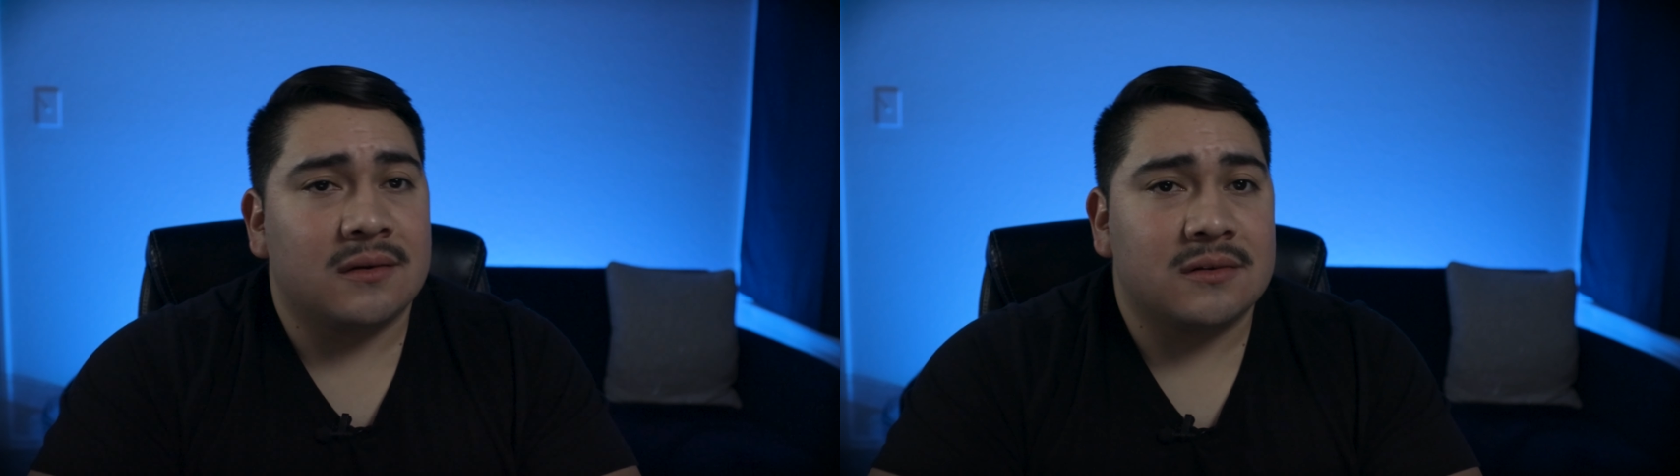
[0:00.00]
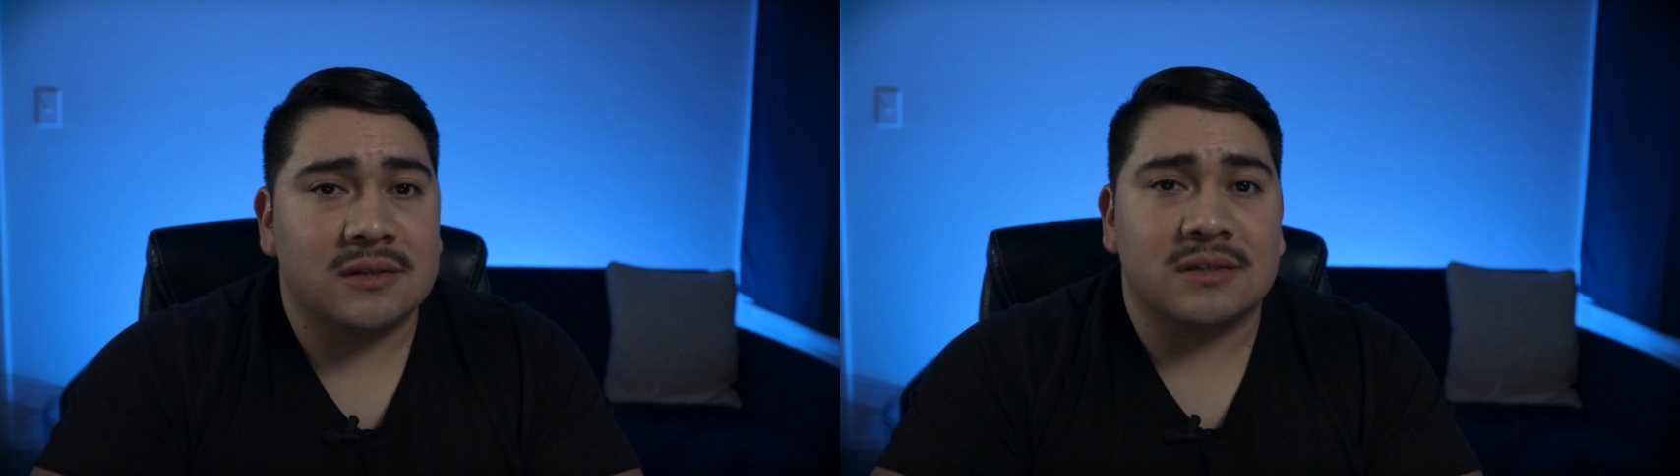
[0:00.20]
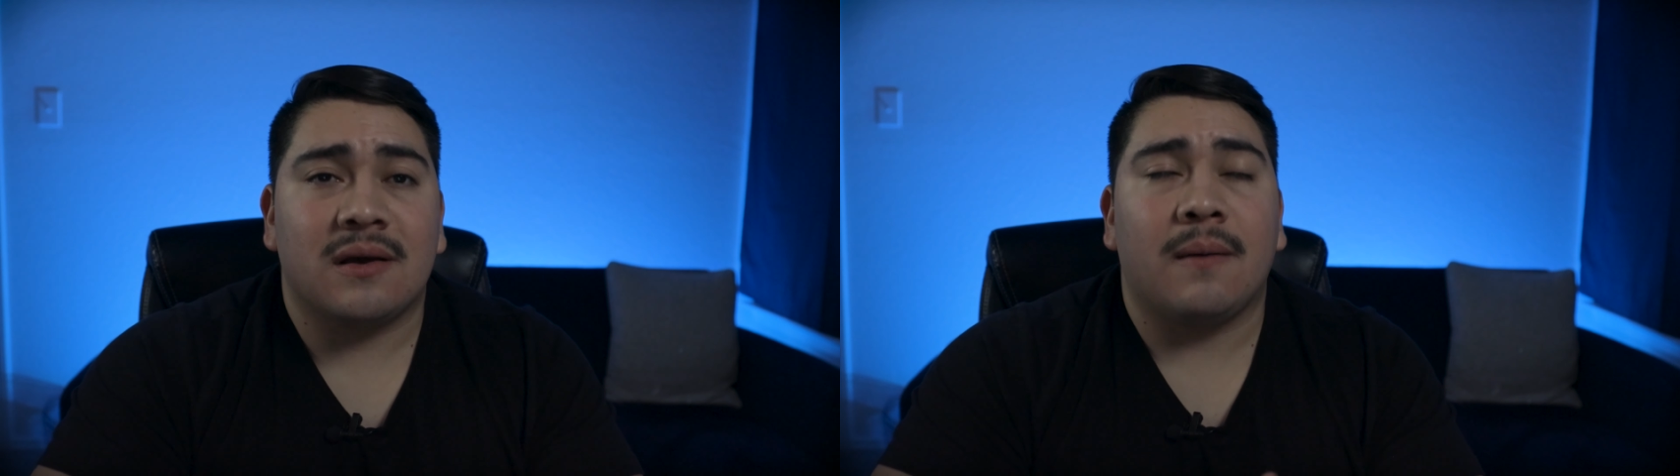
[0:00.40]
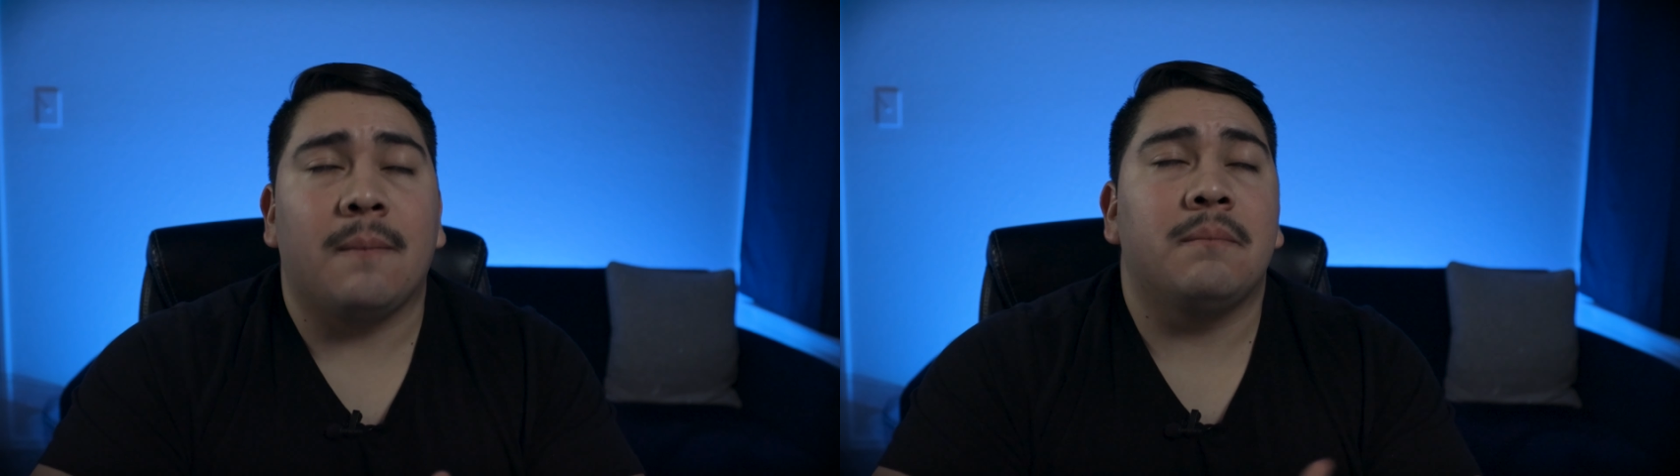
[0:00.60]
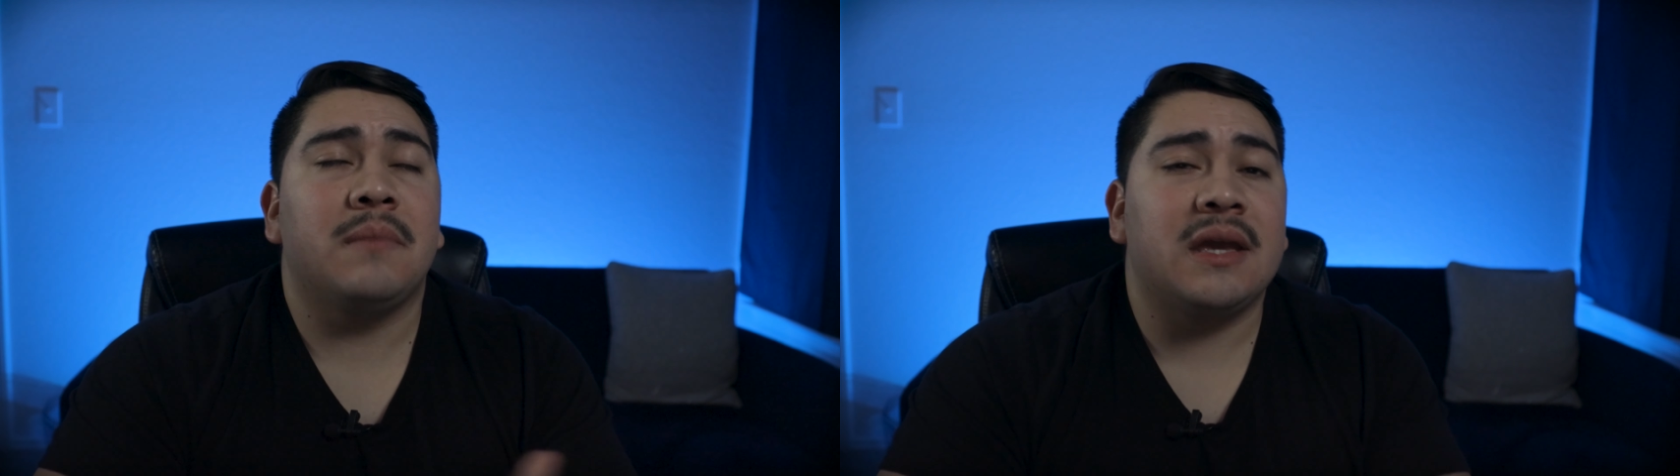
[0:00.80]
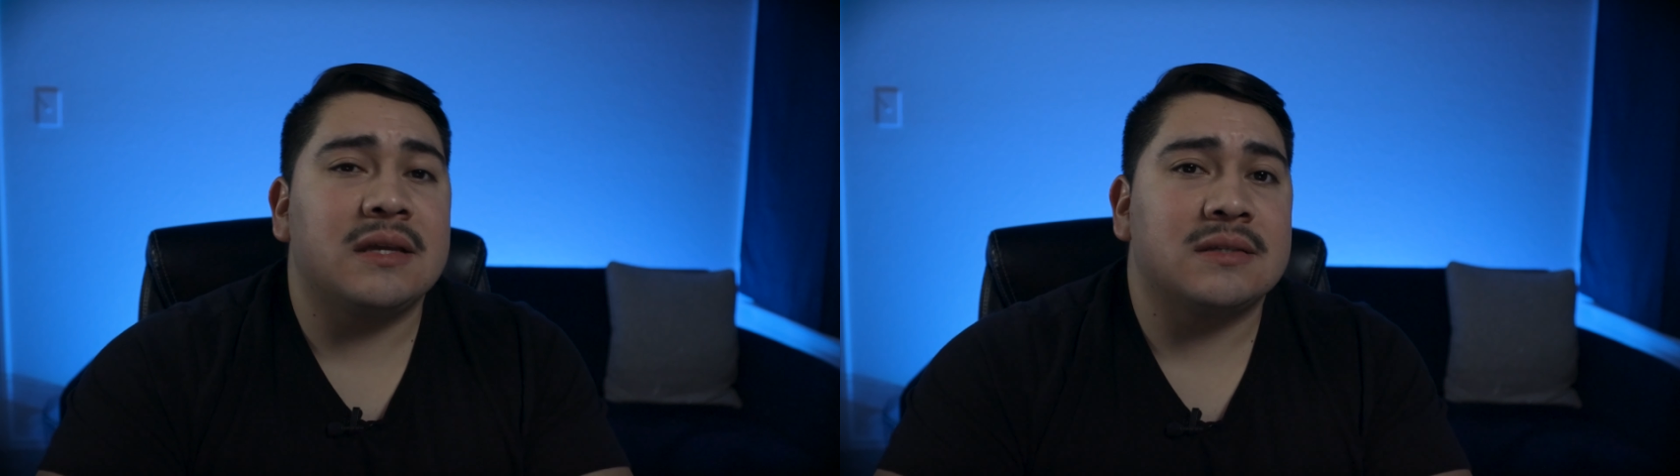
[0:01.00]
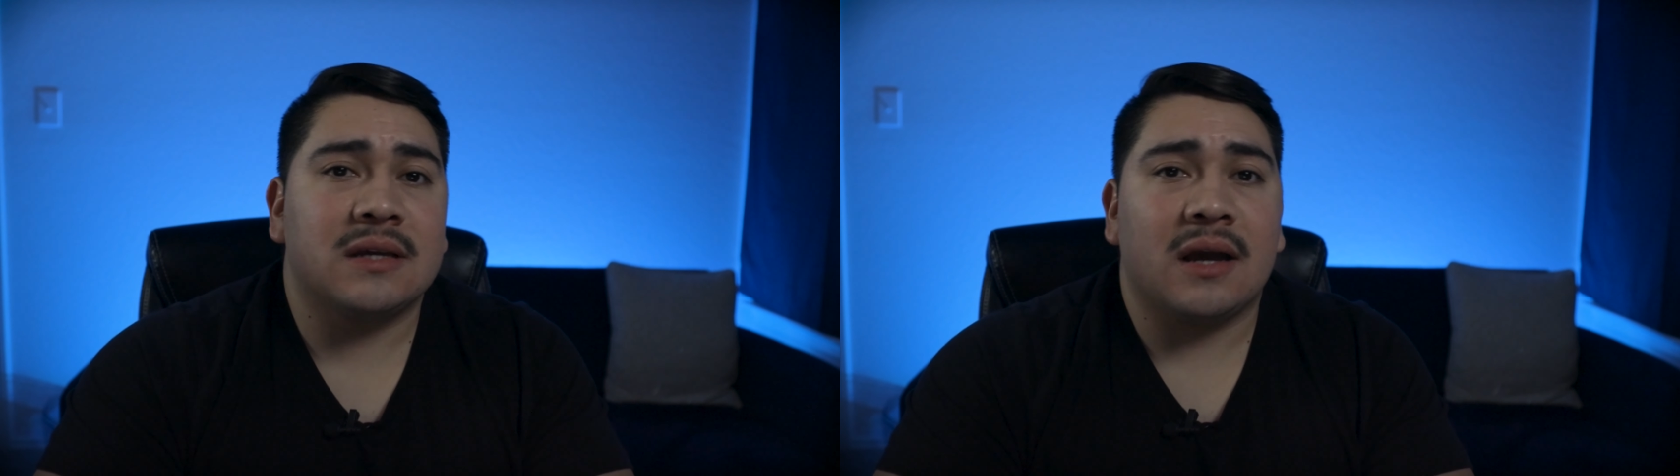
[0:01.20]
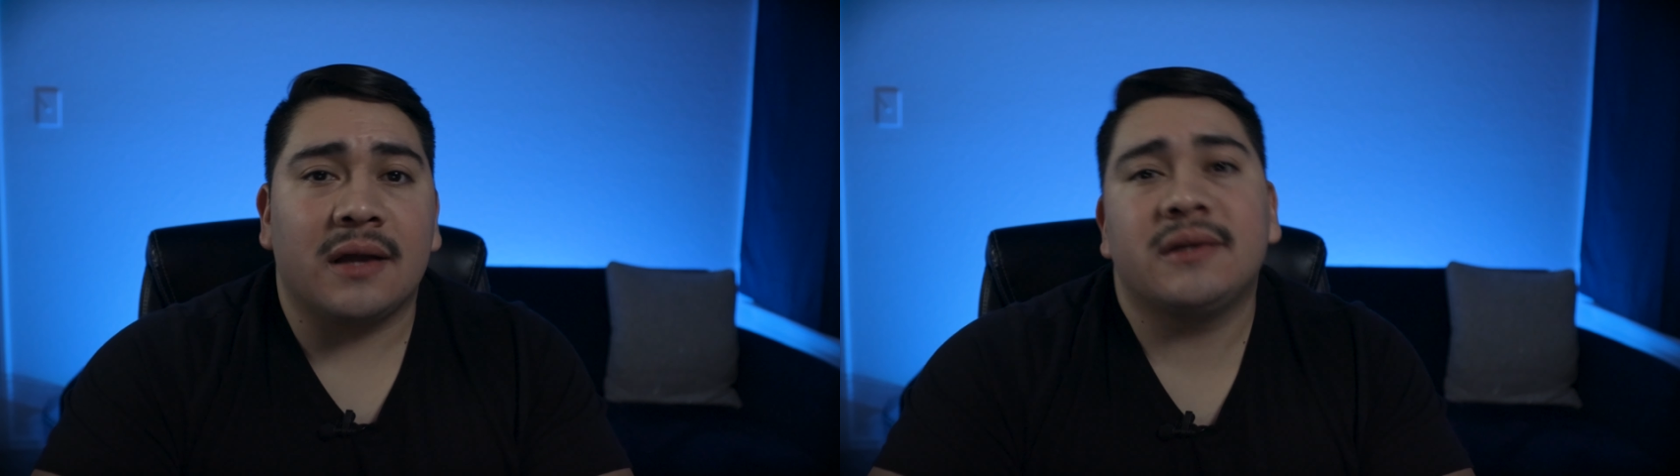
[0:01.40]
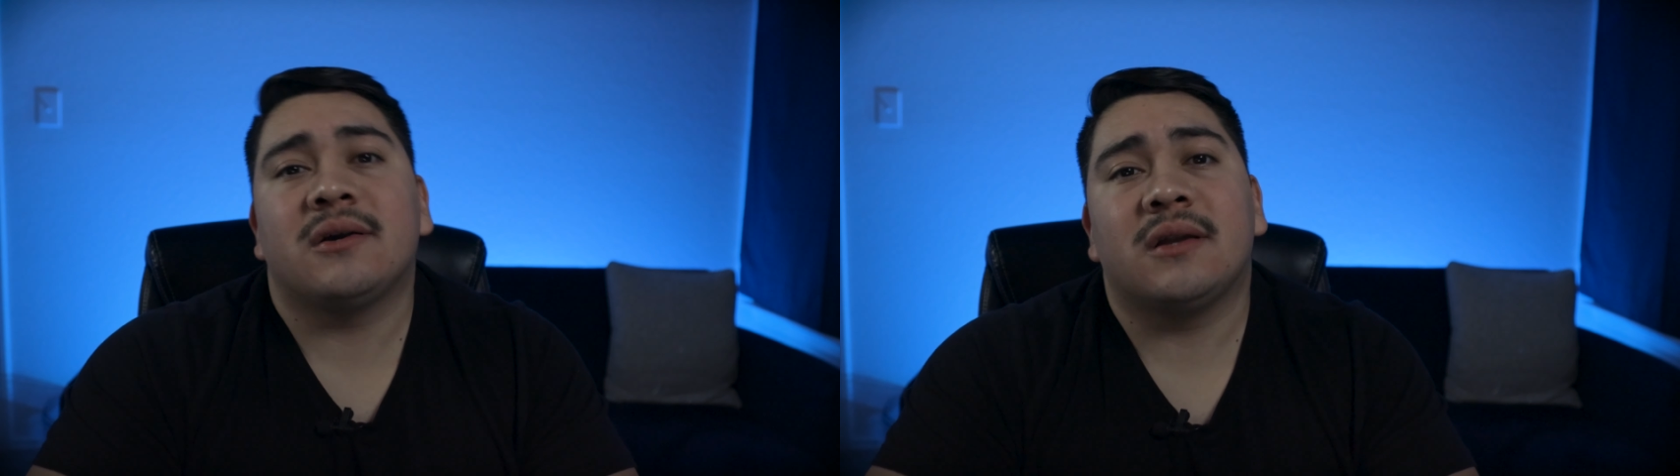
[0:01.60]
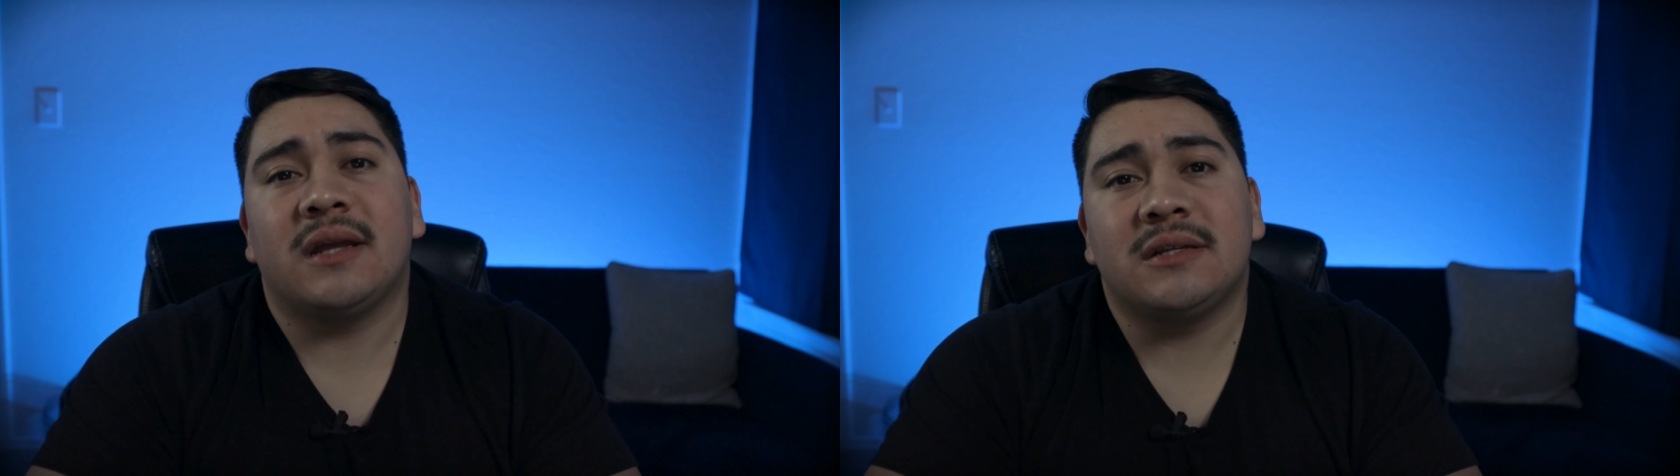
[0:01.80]
just amazing
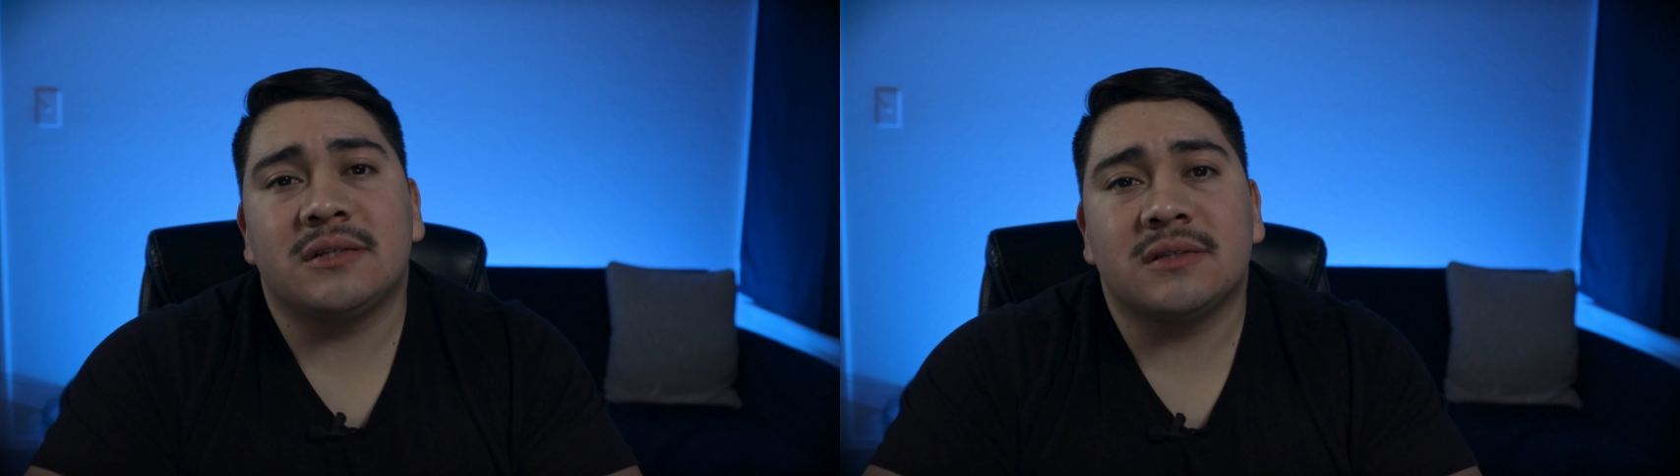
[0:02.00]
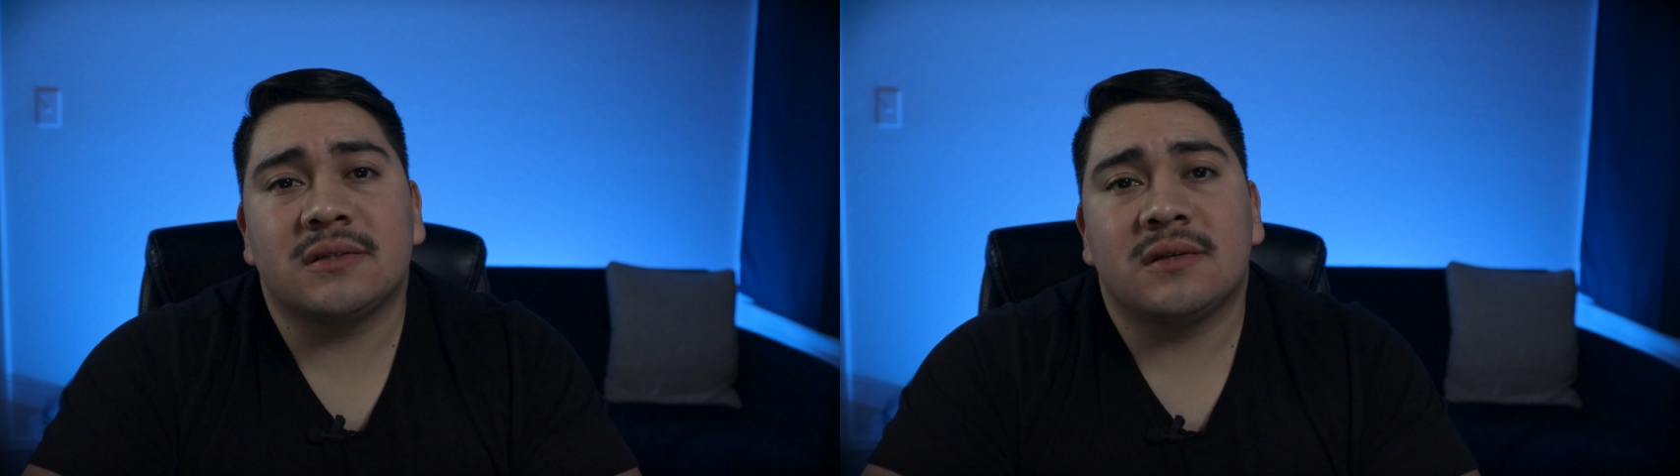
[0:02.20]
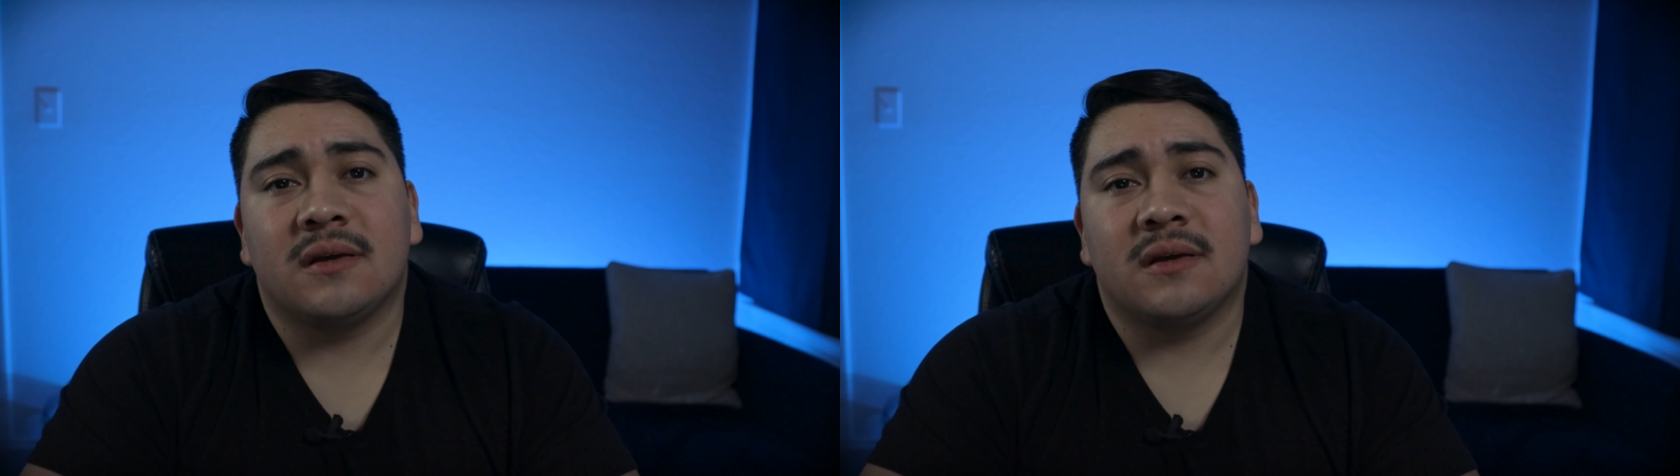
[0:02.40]
icon agents,